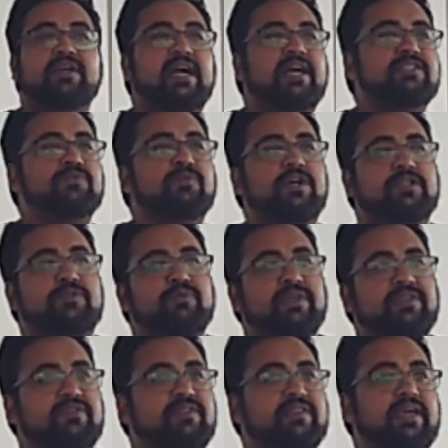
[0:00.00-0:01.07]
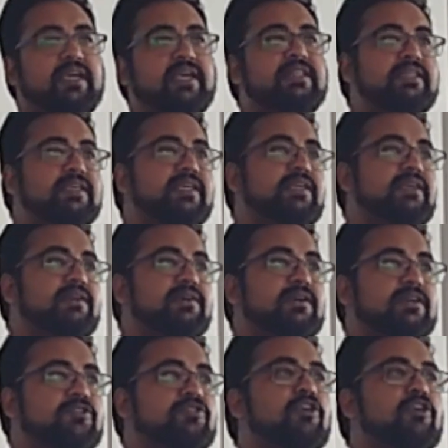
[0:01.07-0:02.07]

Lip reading: you guys worked with any